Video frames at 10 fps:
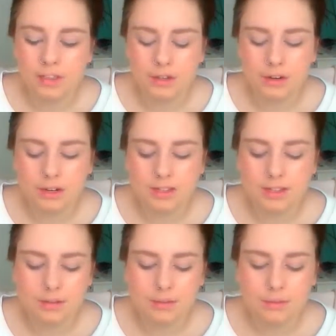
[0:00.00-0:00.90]
So
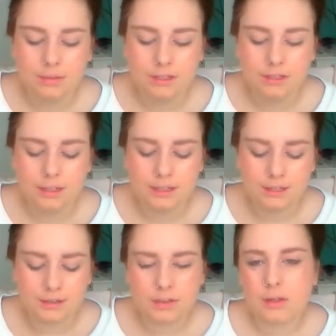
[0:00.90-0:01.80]
it's
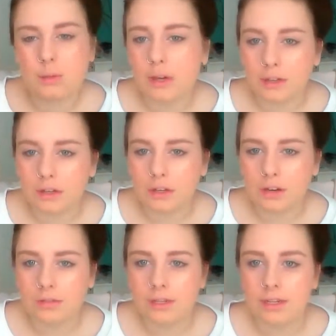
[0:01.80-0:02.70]
really weird. You
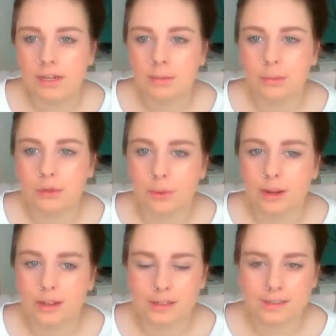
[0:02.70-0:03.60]
can't really get an
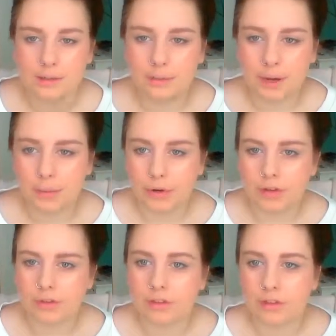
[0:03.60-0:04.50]
in-between unless you buy
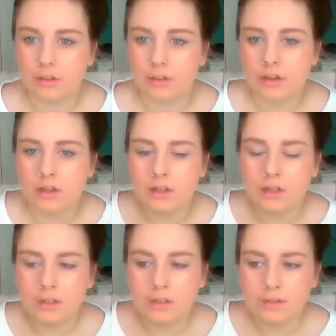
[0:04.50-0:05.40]
both, and
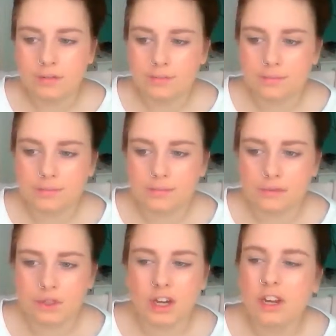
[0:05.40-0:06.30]

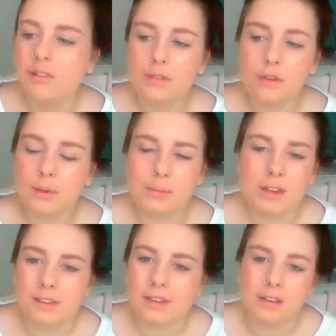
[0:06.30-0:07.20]
you can't even really
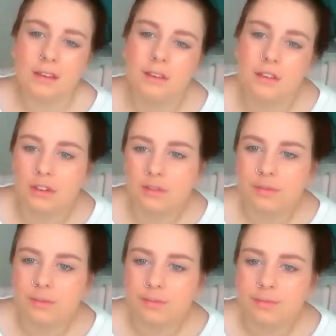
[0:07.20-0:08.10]
mix it, can you?
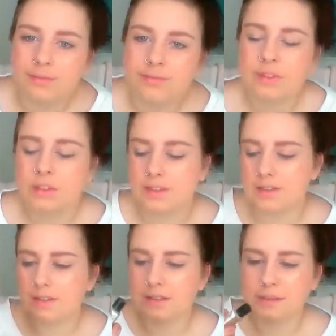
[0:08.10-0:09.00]

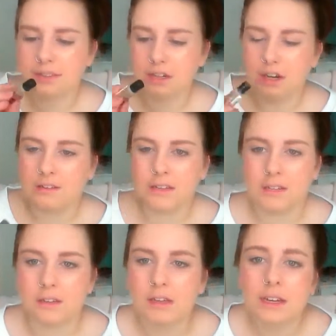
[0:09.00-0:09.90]
Because of the mascara
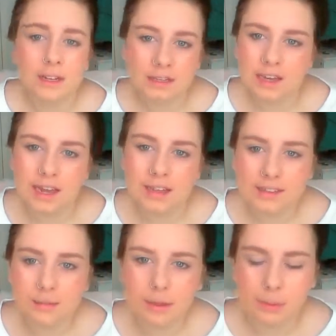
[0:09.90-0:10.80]
thing. Yeah,
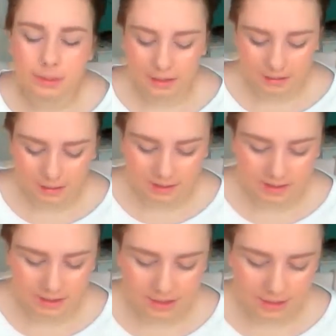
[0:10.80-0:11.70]
it's a bit weird,
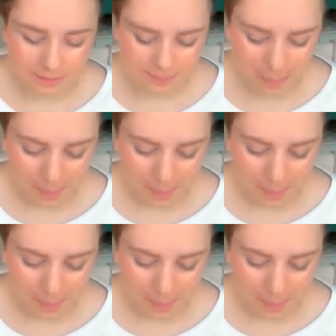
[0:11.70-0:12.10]
so